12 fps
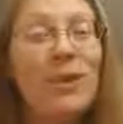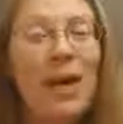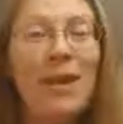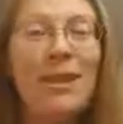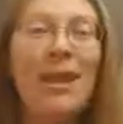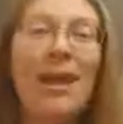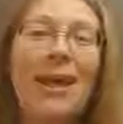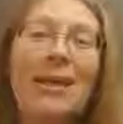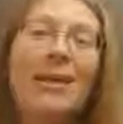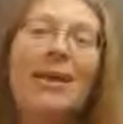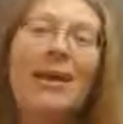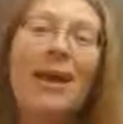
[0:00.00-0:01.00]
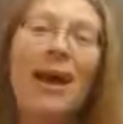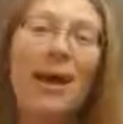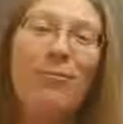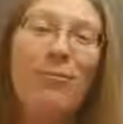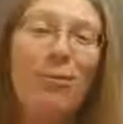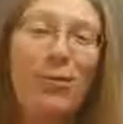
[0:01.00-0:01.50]
And then
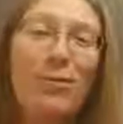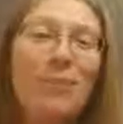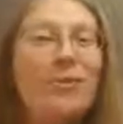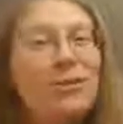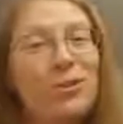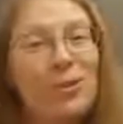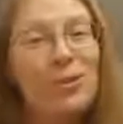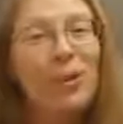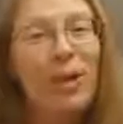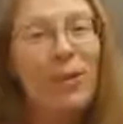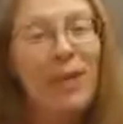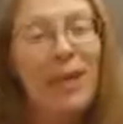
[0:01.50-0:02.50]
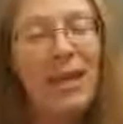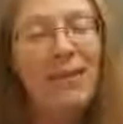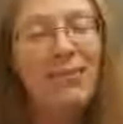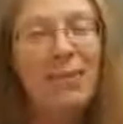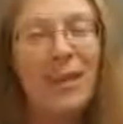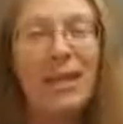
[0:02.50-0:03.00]
for those of us who struggle with
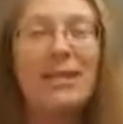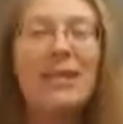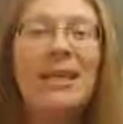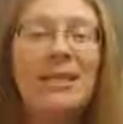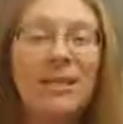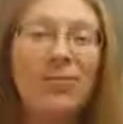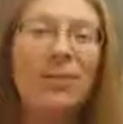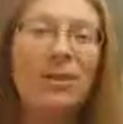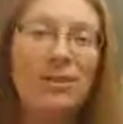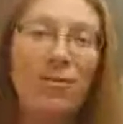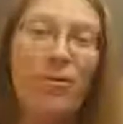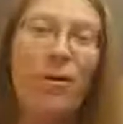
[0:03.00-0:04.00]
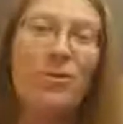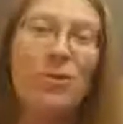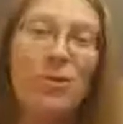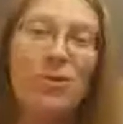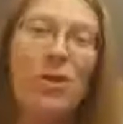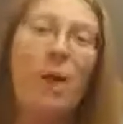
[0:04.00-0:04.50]
envy, it's easy for us to fall into
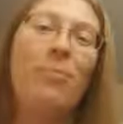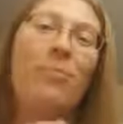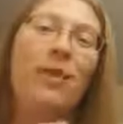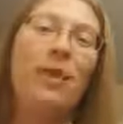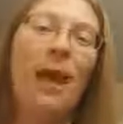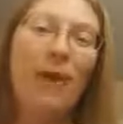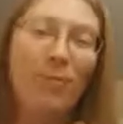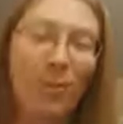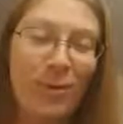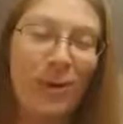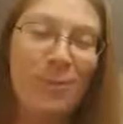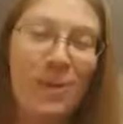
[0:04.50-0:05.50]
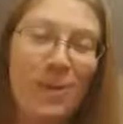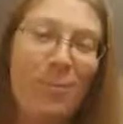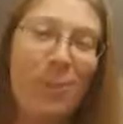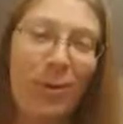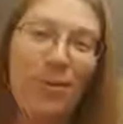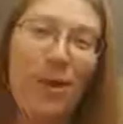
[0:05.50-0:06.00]
the trap that everyone else has a
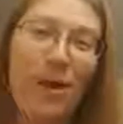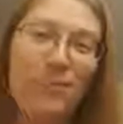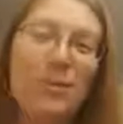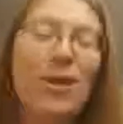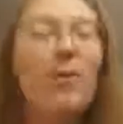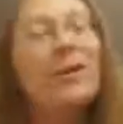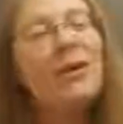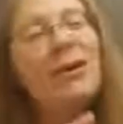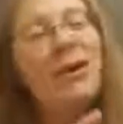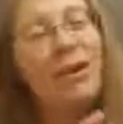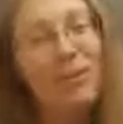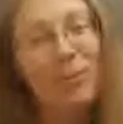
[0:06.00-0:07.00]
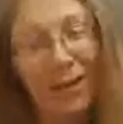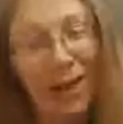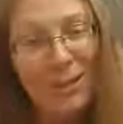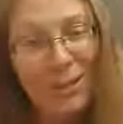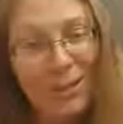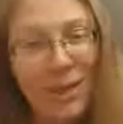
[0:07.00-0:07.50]
better life. So what
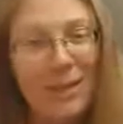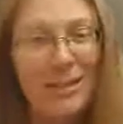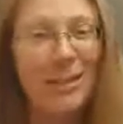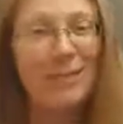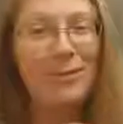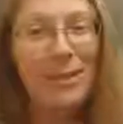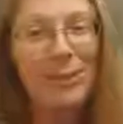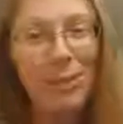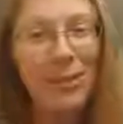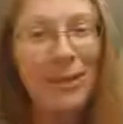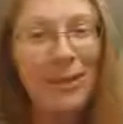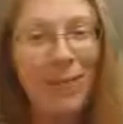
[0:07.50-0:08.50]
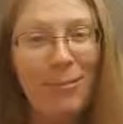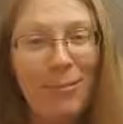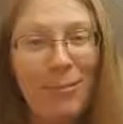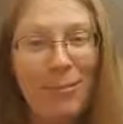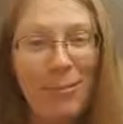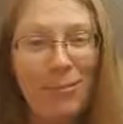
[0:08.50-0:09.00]
I do is I limit my time on
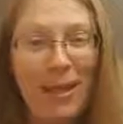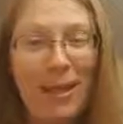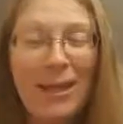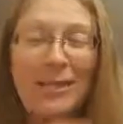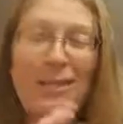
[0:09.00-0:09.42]
social media.